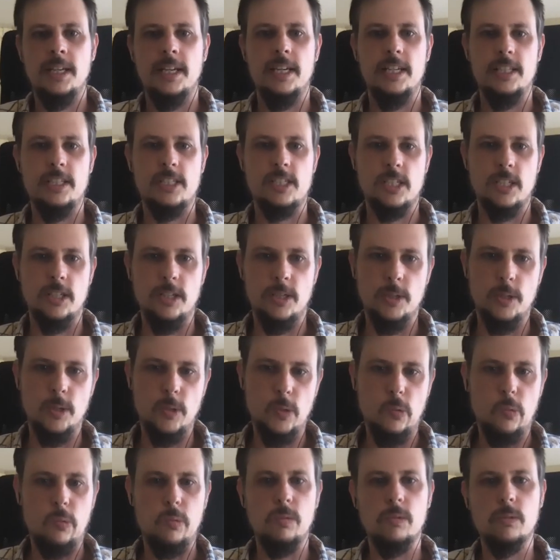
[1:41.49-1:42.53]
And
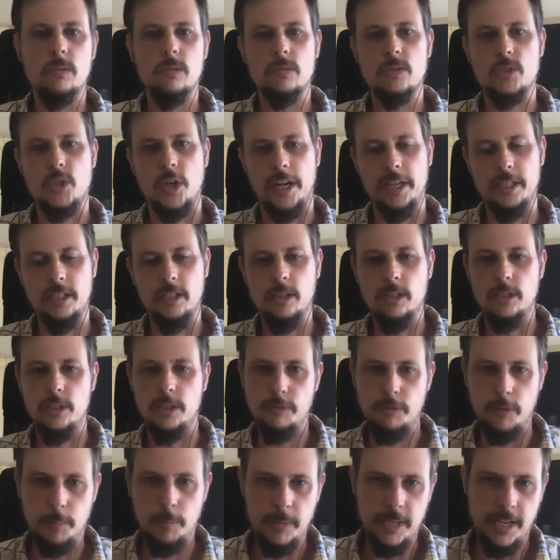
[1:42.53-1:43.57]
so trying to learn
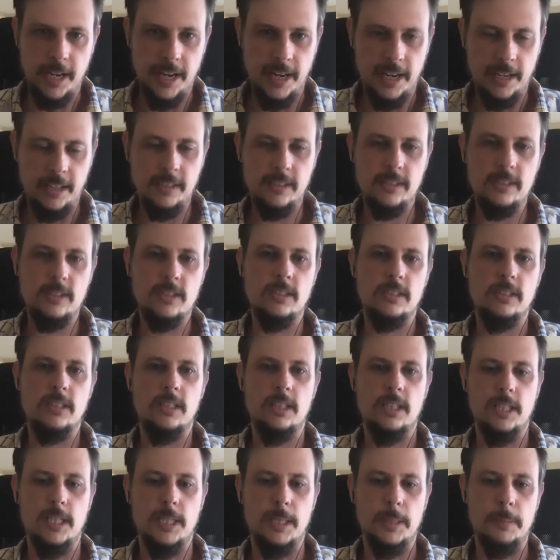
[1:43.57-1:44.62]
from that,
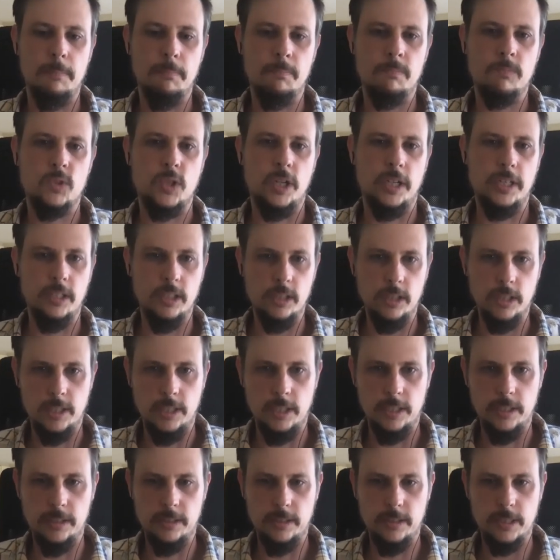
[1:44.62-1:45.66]
trying
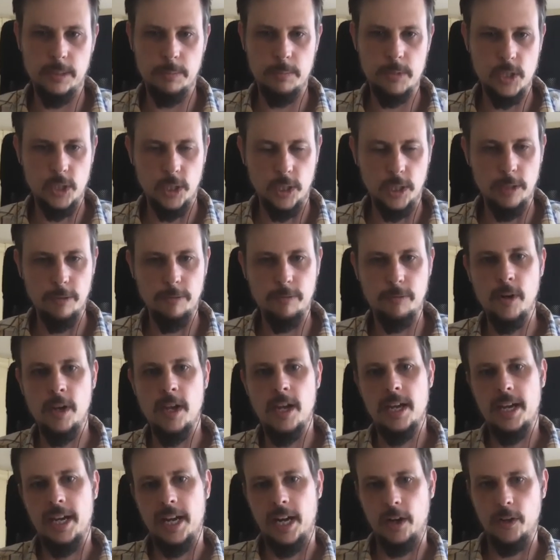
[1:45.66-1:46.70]
to observe
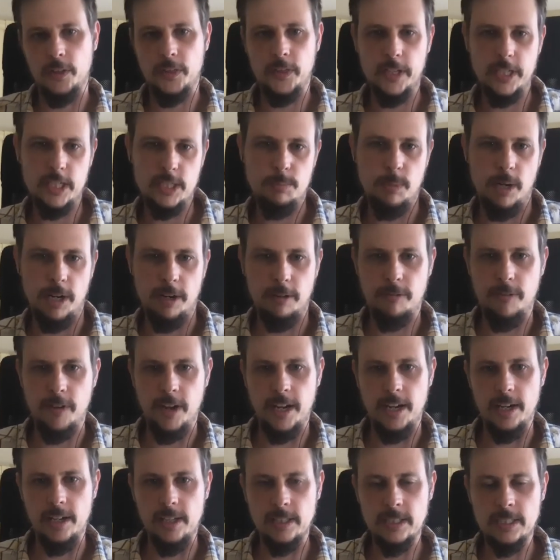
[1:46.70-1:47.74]
how things might have
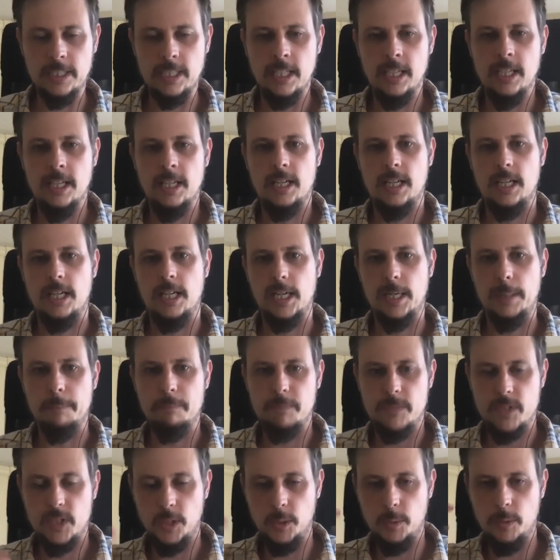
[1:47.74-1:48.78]
failed
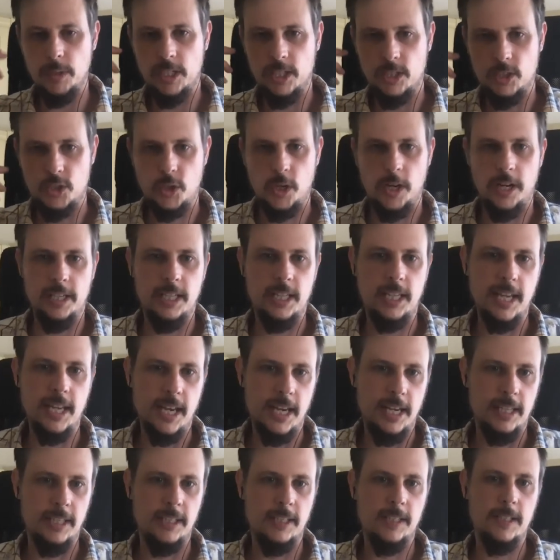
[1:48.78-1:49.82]
so that we can try it
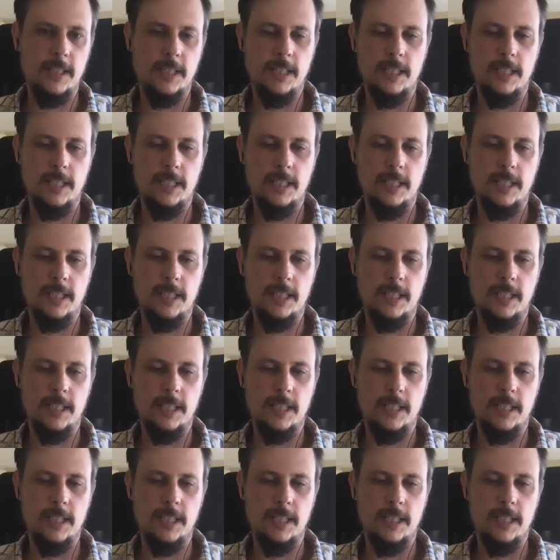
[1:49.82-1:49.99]
again